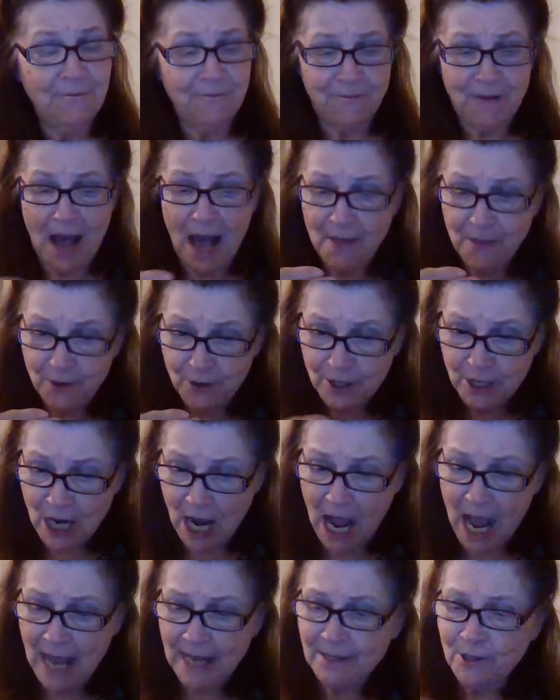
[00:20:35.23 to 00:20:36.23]
Father
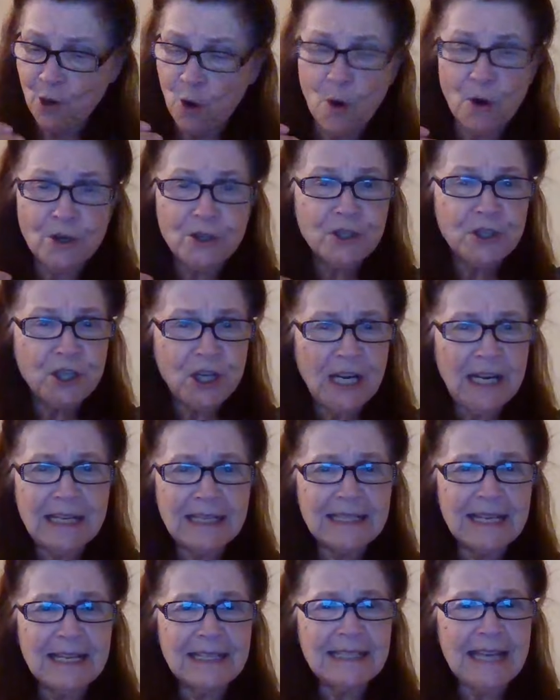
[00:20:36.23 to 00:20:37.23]
God, Lord
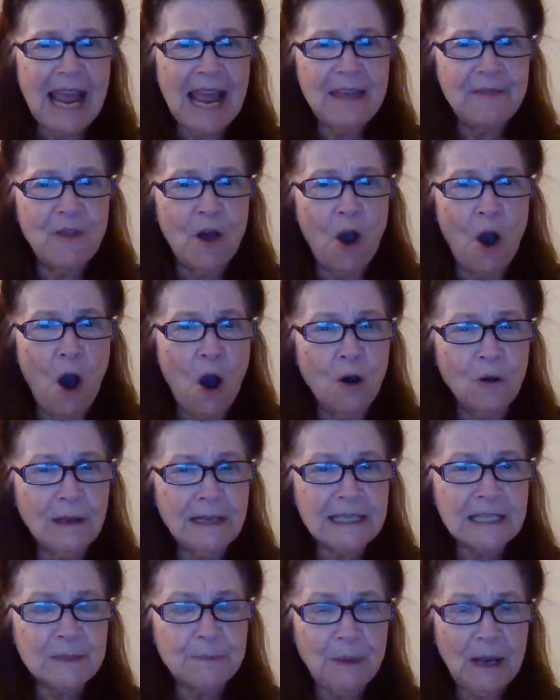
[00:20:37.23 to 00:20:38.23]
Jesus, and the
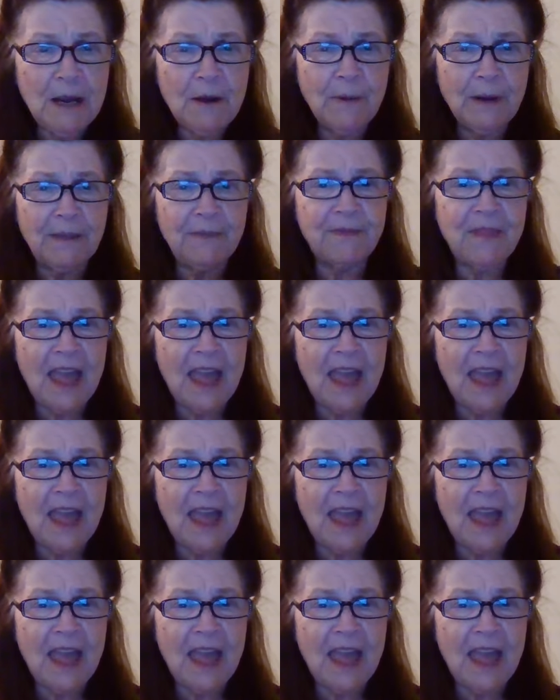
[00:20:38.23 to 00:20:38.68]
Holy Spirit.